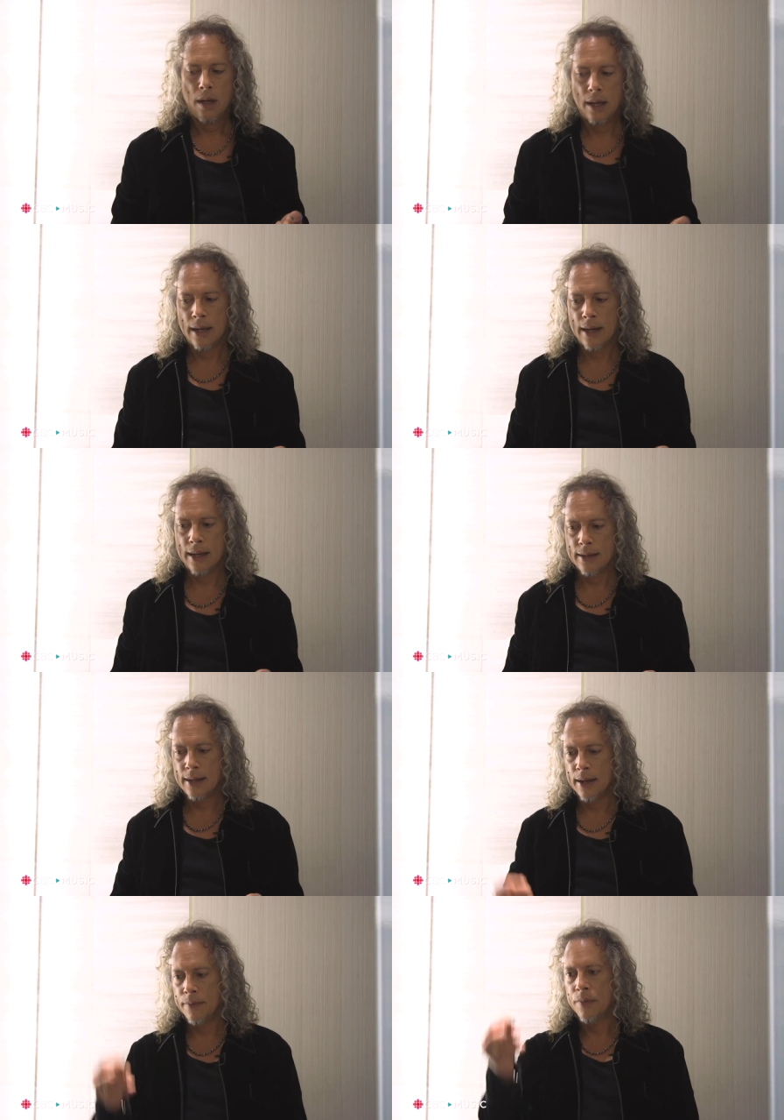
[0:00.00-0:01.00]
and
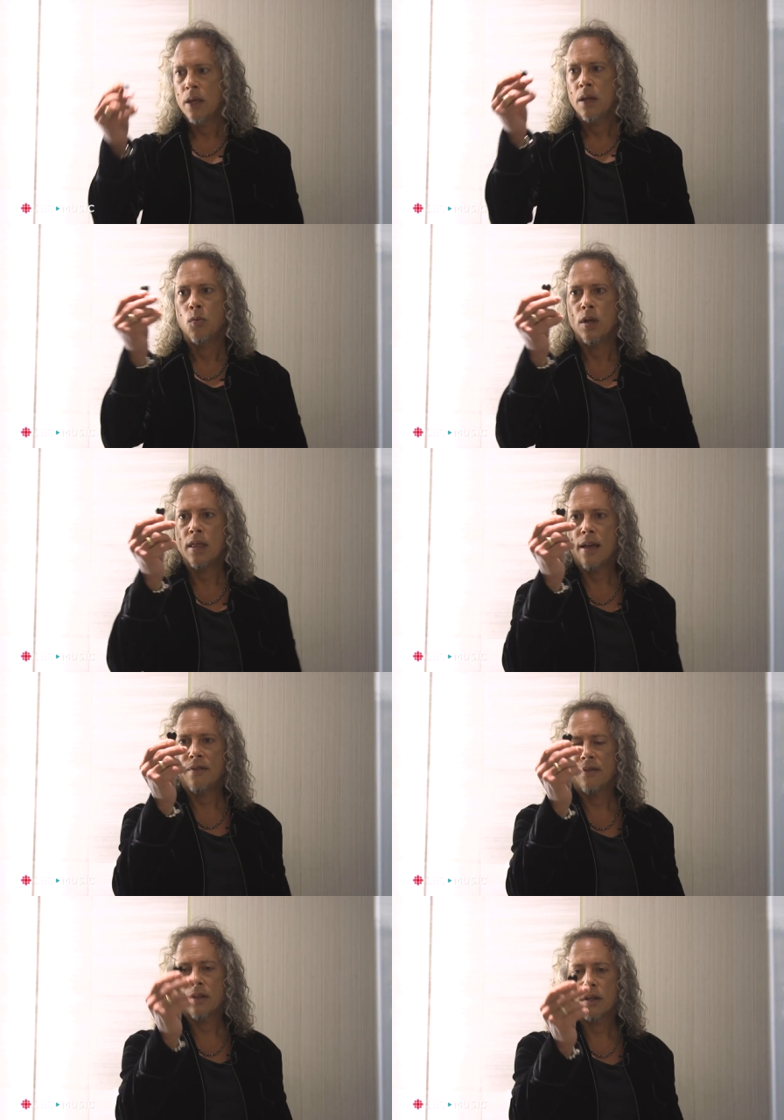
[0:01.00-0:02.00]
um, when
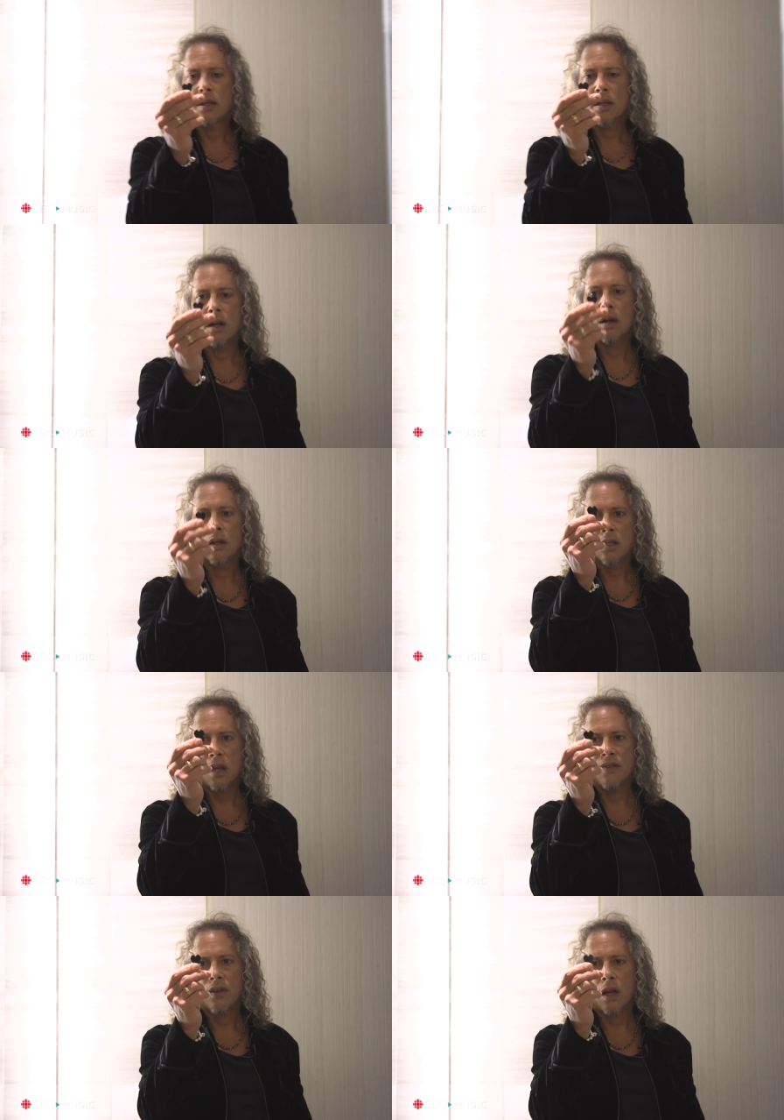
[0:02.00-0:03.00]
that, you know, because
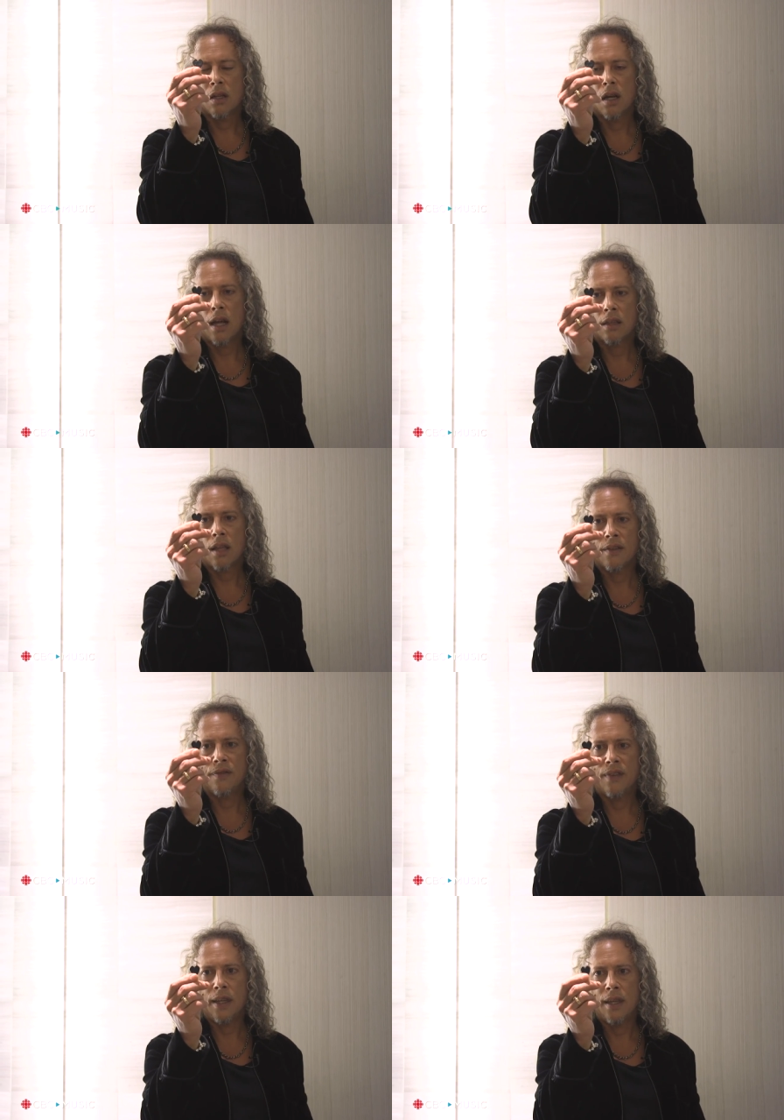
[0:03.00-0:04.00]
I've I cut out that
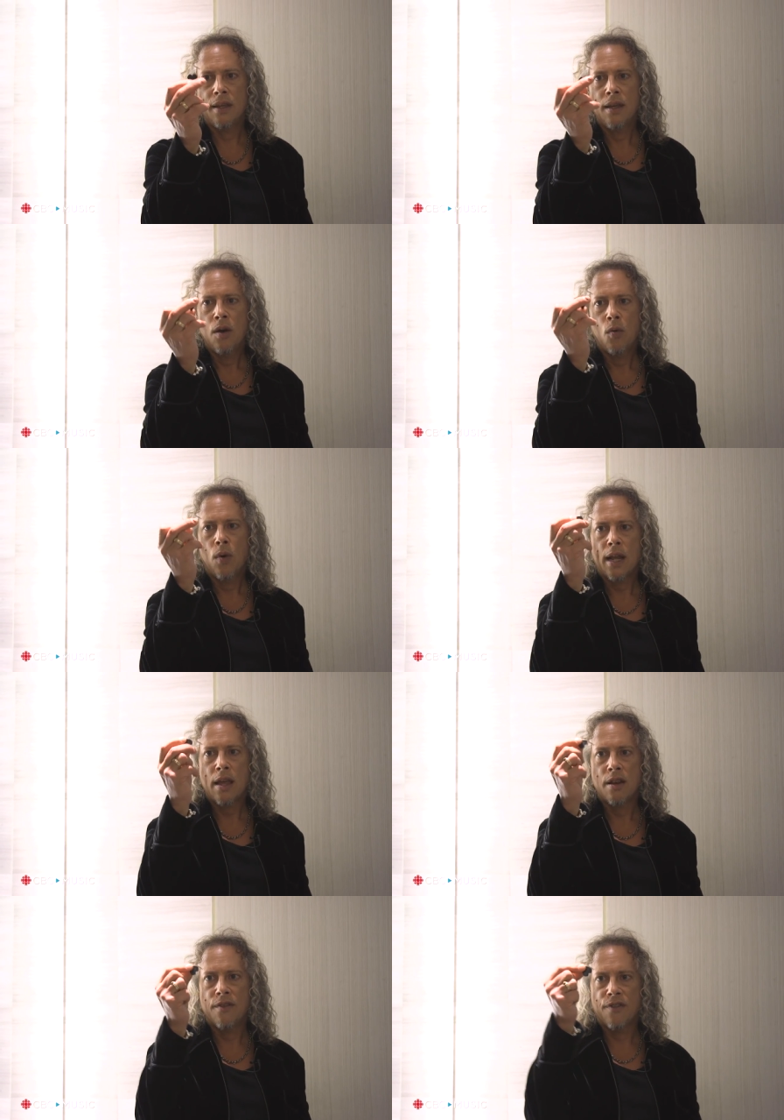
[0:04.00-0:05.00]
V when I
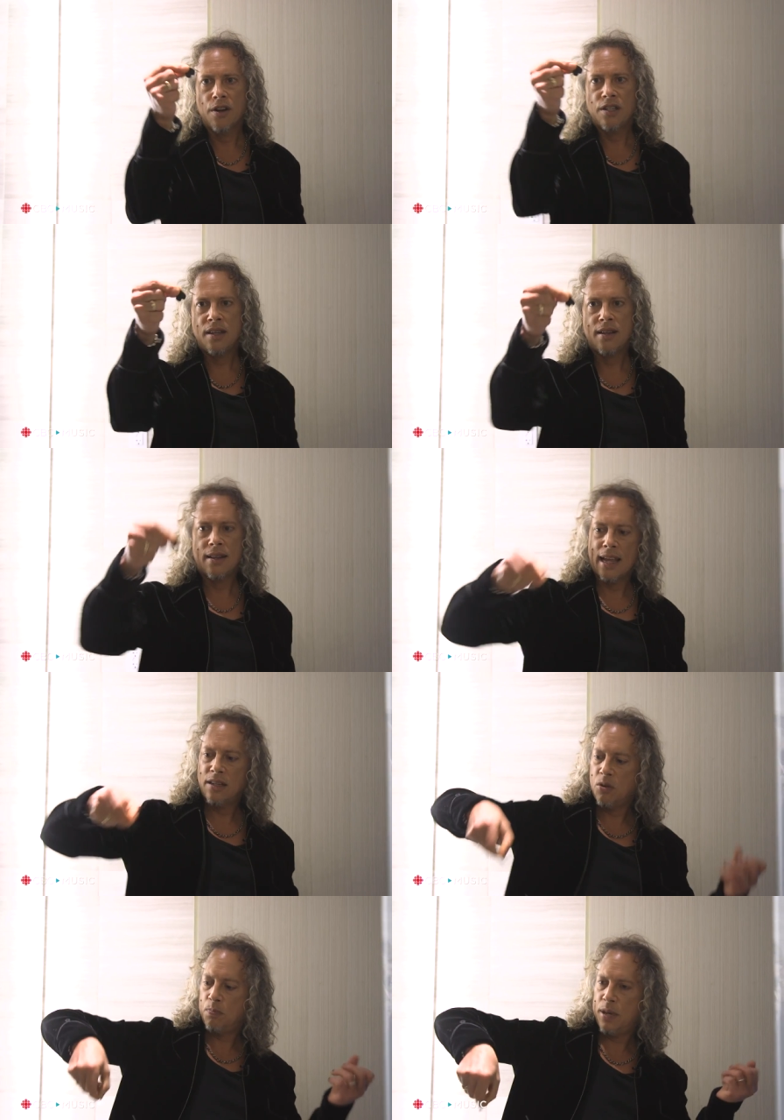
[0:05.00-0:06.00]
invert it and I
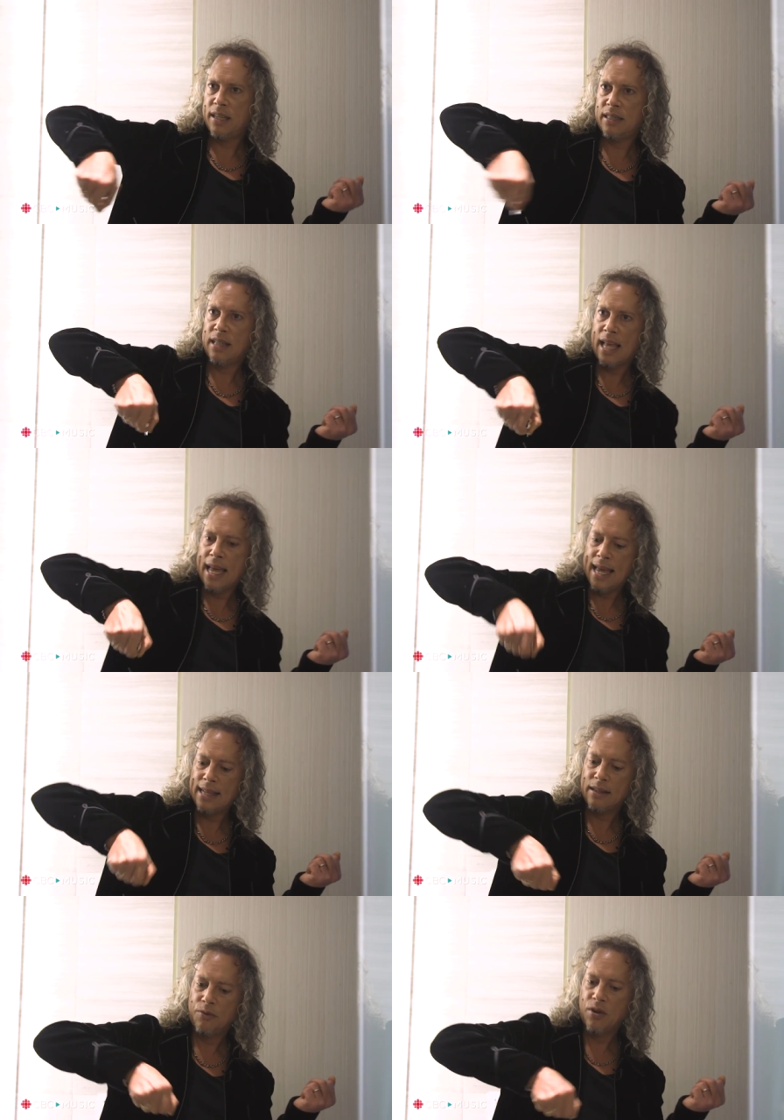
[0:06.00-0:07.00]
do pick
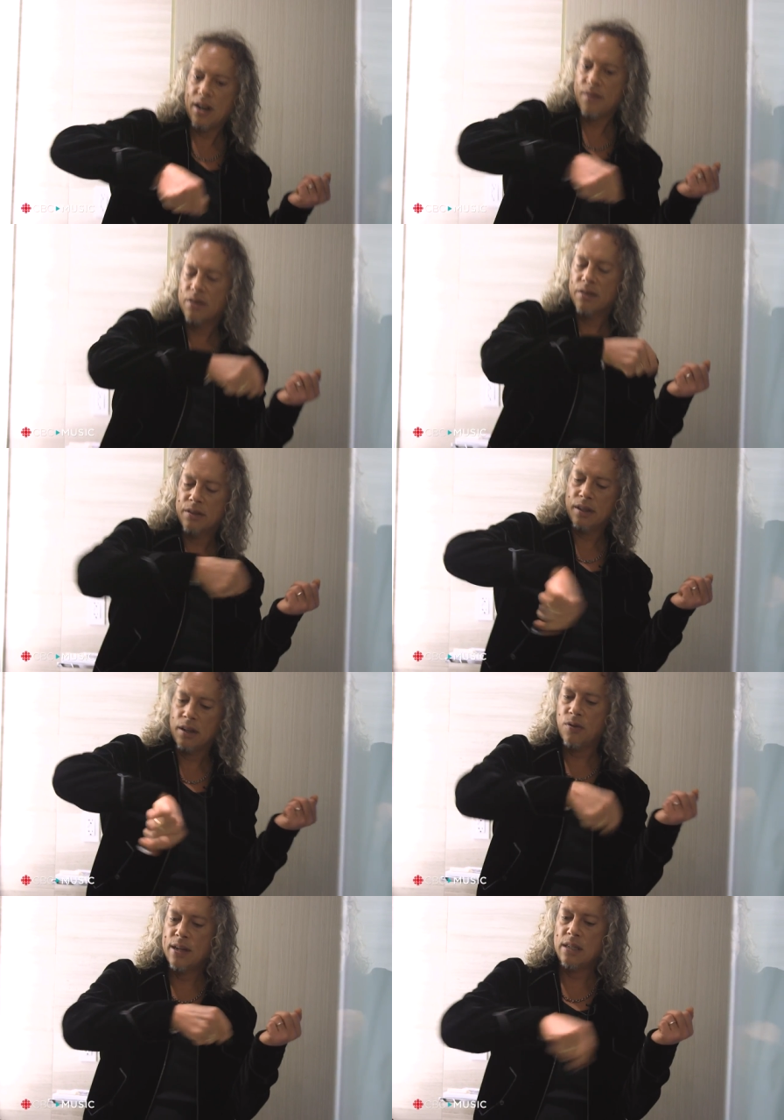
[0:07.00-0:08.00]
slides and whatever
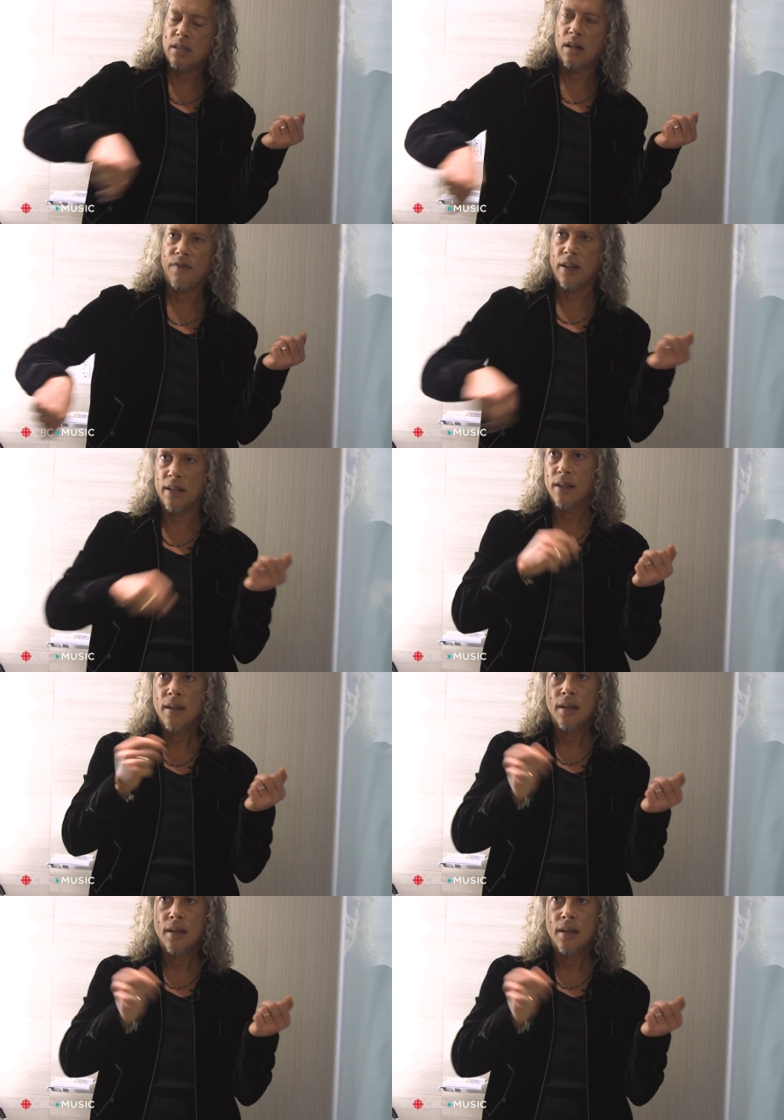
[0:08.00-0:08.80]
like crazy stuff on